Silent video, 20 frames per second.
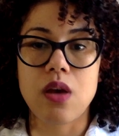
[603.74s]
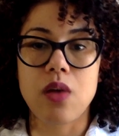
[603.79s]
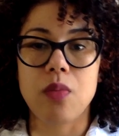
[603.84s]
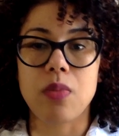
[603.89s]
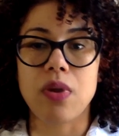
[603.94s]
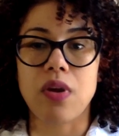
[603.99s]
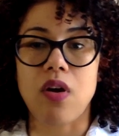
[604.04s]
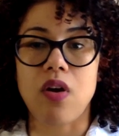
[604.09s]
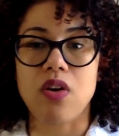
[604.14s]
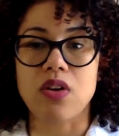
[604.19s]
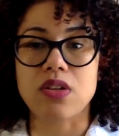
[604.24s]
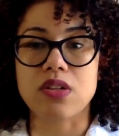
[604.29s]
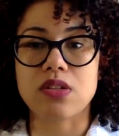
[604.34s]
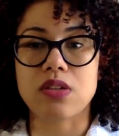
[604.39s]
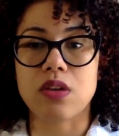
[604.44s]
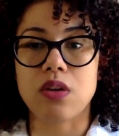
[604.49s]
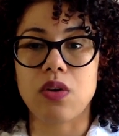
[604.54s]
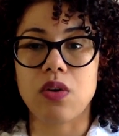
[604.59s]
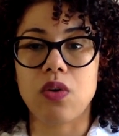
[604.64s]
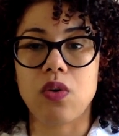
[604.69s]
but
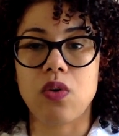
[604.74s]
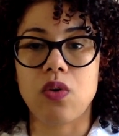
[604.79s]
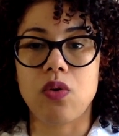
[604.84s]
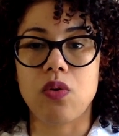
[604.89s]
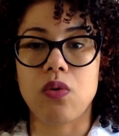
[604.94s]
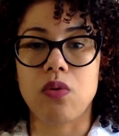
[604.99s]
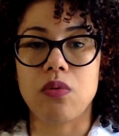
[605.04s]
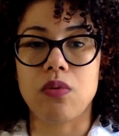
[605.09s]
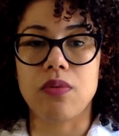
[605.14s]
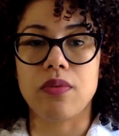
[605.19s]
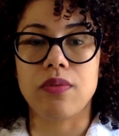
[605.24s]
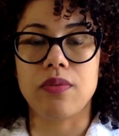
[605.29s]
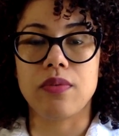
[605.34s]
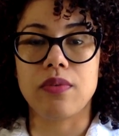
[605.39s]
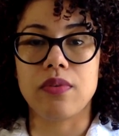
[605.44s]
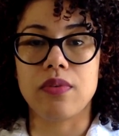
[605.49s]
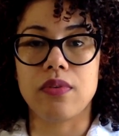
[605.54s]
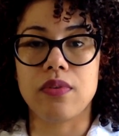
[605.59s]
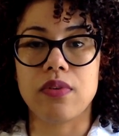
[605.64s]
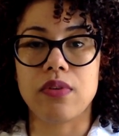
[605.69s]
also
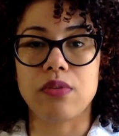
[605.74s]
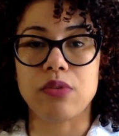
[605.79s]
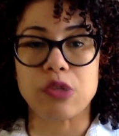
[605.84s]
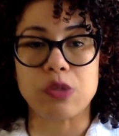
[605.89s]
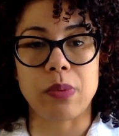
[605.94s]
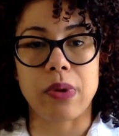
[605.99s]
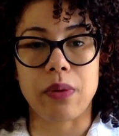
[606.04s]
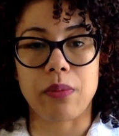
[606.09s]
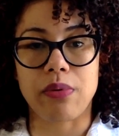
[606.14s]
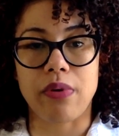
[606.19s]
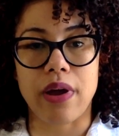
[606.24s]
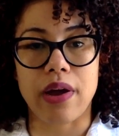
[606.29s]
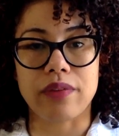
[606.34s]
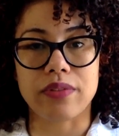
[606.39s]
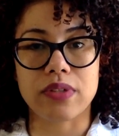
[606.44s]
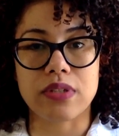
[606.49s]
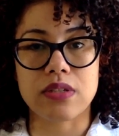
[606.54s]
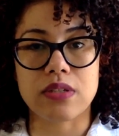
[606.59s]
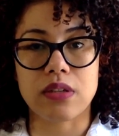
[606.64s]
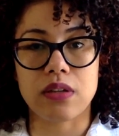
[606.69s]
respect
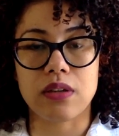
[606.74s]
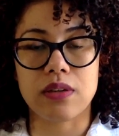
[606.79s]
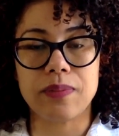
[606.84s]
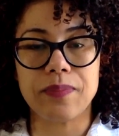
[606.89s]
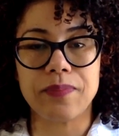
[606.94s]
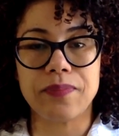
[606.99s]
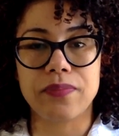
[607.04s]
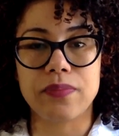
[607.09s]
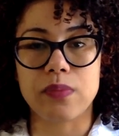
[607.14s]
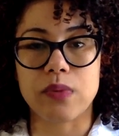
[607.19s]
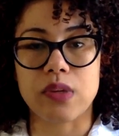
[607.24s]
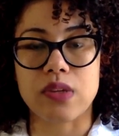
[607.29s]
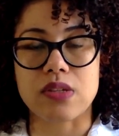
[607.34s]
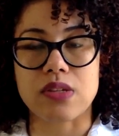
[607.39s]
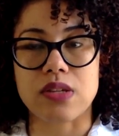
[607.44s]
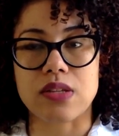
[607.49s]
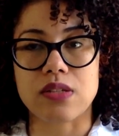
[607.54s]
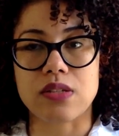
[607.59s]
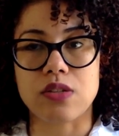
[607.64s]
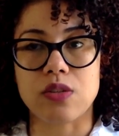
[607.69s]
privacy because
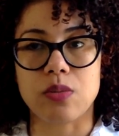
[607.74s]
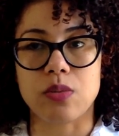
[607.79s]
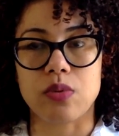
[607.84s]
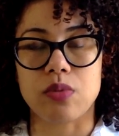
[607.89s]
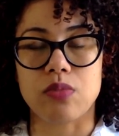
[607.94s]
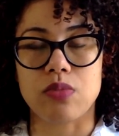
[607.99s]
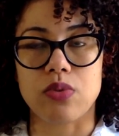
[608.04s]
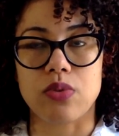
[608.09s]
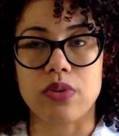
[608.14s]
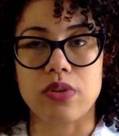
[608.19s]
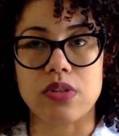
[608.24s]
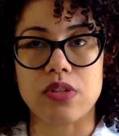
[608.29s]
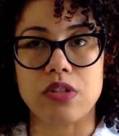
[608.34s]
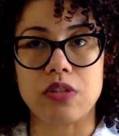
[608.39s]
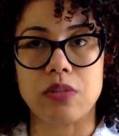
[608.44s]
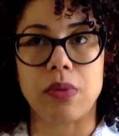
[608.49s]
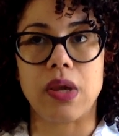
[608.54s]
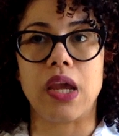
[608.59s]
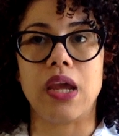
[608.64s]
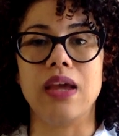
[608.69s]
that's super important
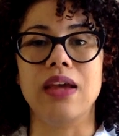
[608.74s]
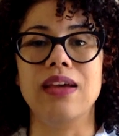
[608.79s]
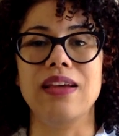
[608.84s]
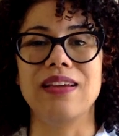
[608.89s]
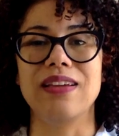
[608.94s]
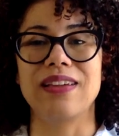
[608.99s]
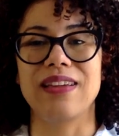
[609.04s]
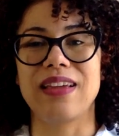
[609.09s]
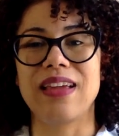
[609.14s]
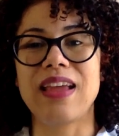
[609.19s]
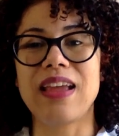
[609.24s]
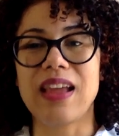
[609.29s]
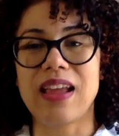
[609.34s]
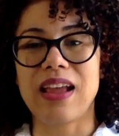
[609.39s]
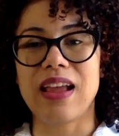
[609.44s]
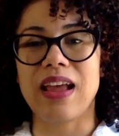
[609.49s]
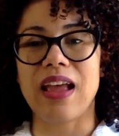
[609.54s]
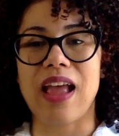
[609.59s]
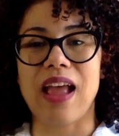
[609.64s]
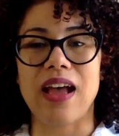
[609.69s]
to me.
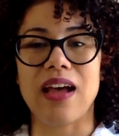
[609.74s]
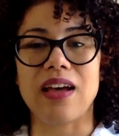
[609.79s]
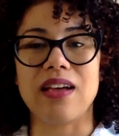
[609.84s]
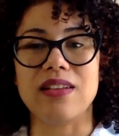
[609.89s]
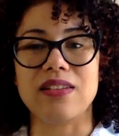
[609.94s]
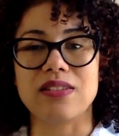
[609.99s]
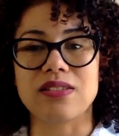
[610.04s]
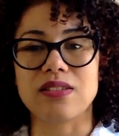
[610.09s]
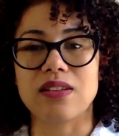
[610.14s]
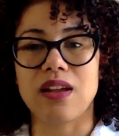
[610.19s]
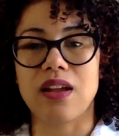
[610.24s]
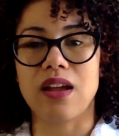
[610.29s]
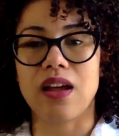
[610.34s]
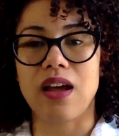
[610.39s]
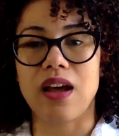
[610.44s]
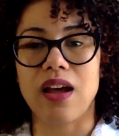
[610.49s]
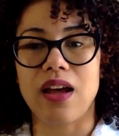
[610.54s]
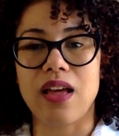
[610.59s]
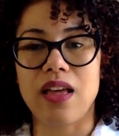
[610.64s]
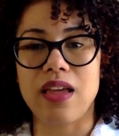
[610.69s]
And
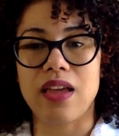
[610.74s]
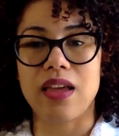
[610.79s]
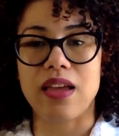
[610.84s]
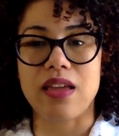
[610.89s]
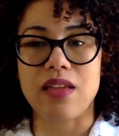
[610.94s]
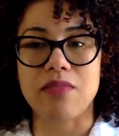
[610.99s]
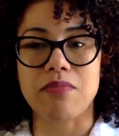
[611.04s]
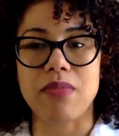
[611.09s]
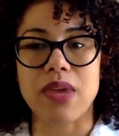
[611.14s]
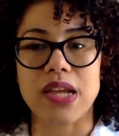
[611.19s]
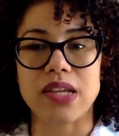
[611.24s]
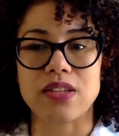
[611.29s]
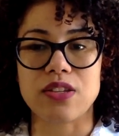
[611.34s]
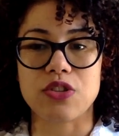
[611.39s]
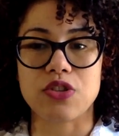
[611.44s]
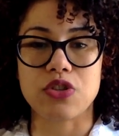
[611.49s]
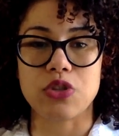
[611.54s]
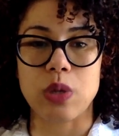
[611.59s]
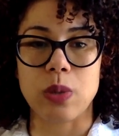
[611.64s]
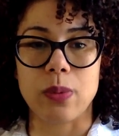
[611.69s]
it makes it
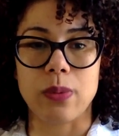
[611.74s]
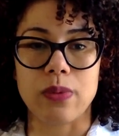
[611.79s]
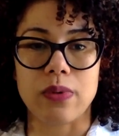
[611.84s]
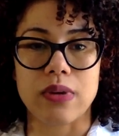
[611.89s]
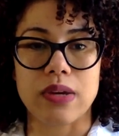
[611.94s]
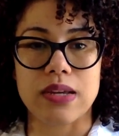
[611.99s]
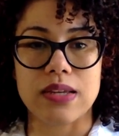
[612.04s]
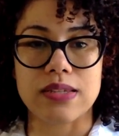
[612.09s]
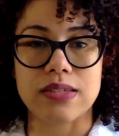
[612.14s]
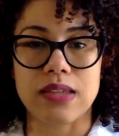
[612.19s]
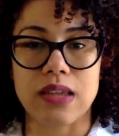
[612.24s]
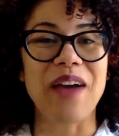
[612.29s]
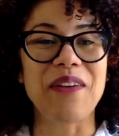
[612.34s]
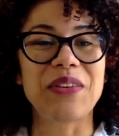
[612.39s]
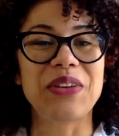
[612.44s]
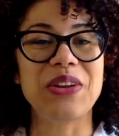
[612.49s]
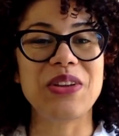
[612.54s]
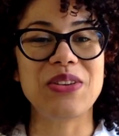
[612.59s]
super easy. I'm going to